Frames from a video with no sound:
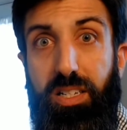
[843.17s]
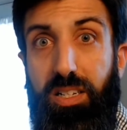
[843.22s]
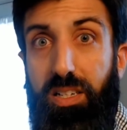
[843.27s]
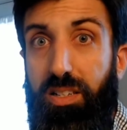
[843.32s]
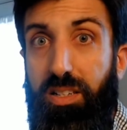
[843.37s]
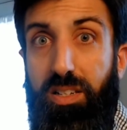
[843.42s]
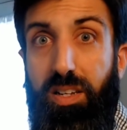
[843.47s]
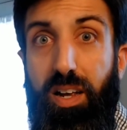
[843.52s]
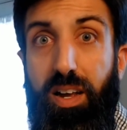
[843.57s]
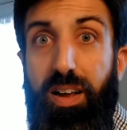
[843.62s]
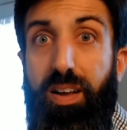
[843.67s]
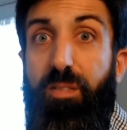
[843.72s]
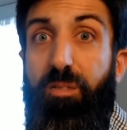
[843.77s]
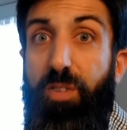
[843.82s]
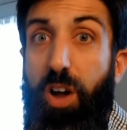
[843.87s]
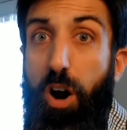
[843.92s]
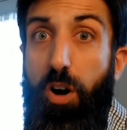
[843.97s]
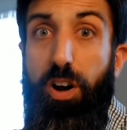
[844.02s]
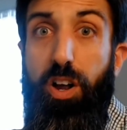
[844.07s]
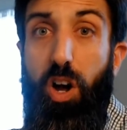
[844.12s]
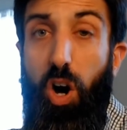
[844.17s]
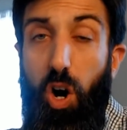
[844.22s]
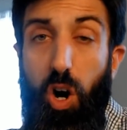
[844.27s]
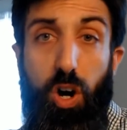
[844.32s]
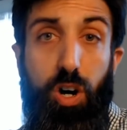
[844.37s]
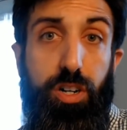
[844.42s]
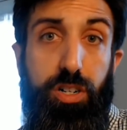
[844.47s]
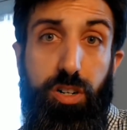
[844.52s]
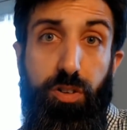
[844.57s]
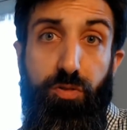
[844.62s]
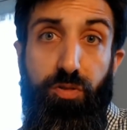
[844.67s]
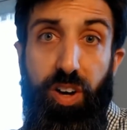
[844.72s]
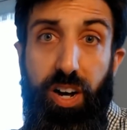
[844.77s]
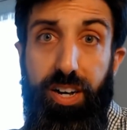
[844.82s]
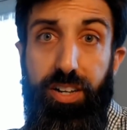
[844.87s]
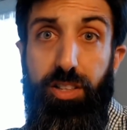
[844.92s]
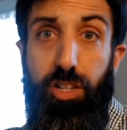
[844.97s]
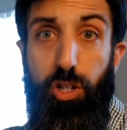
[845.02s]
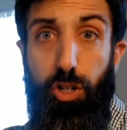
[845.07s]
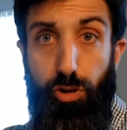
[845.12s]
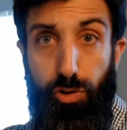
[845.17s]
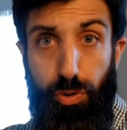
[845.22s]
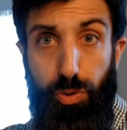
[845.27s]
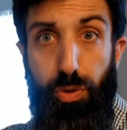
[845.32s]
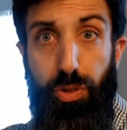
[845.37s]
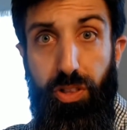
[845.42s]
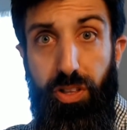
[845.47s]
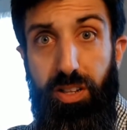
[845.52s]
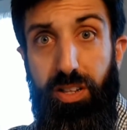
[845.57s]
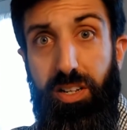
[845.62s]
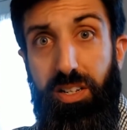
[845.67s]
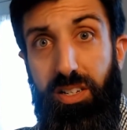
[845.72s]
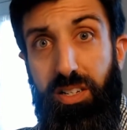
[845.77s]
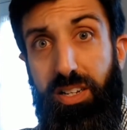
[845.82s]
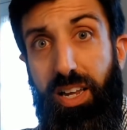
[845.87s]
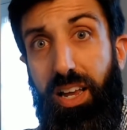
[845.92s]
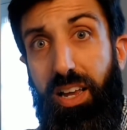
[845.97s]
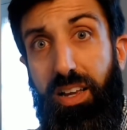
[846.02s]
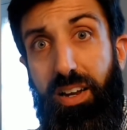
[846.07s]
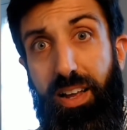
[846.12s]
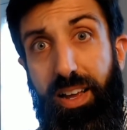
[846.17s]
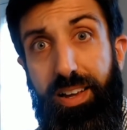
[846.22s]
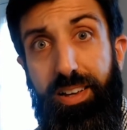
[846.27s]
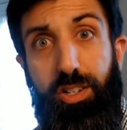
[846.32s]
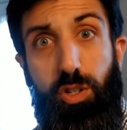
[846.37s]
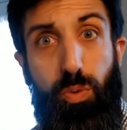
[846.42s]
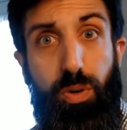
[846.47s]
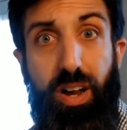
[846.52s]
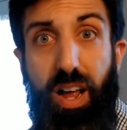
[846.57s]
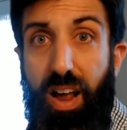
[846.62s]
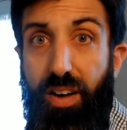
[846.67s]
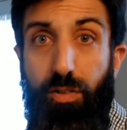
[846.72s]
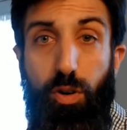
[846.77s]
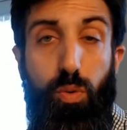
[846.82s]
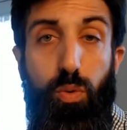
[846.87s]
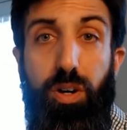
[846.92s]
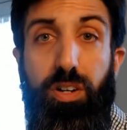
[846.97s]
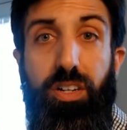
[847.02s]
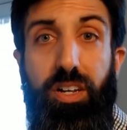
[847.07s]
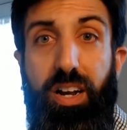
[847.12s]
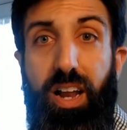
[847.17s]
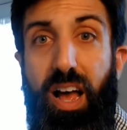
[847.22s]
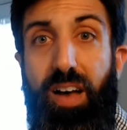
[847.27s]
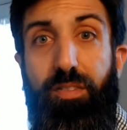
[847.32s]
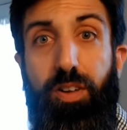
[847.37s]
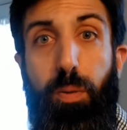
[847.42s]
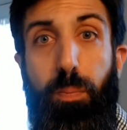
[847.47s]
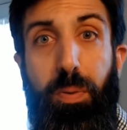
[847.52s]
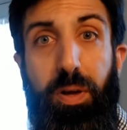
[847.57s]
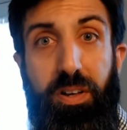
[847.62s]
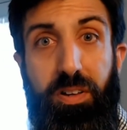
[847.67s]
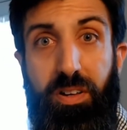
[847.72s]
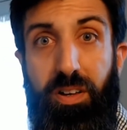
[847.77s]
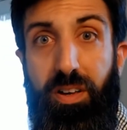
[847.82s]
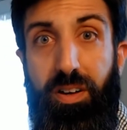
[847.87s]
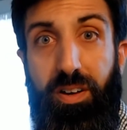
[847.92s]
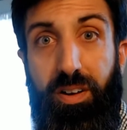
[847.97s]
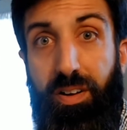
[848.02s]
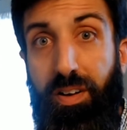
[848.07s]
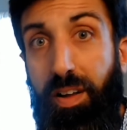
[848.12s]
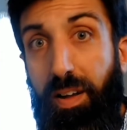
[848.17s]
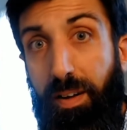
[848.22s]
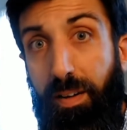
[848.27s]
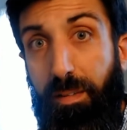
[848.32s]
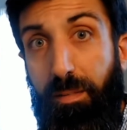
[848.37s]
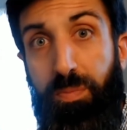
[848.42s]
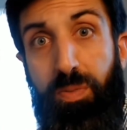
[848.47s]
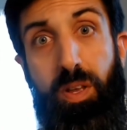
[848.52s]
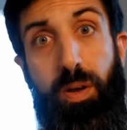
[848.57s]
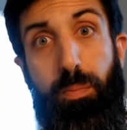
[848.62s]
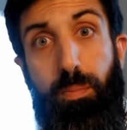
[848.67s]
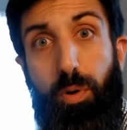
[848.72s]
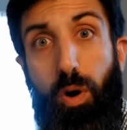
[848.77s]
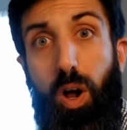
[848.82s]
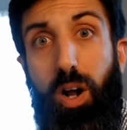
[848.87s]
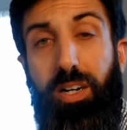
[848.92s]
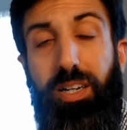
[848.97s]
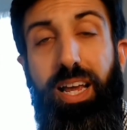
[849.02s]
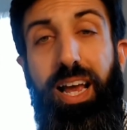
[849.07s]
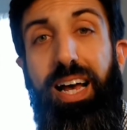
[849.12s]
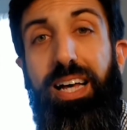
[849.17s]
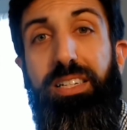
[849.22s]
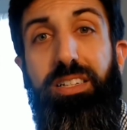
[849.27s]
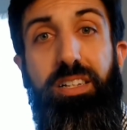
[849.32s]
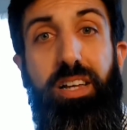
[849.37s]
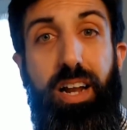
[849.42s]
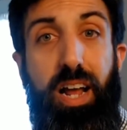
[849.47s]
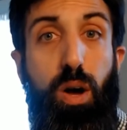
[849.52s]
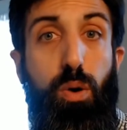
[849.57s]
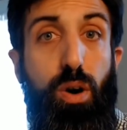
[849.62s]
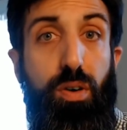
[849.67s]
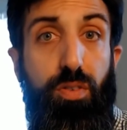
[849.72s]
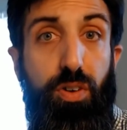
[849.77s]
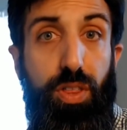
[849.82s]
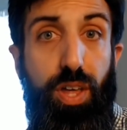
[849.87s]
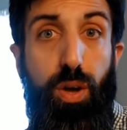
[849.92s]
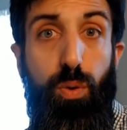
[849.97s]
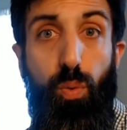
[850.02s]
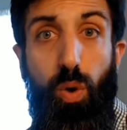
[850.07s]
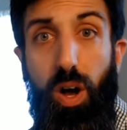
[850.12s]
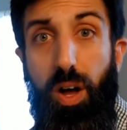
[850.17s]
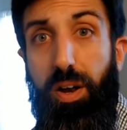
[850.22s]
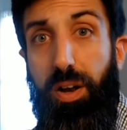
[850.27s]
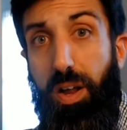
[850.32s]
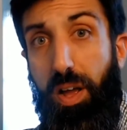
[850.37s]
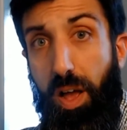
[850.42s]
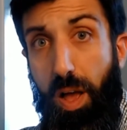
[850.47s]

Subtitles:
It's very hard to find the truth in this day and age when everyone can have an opinion and broadcast it however they want.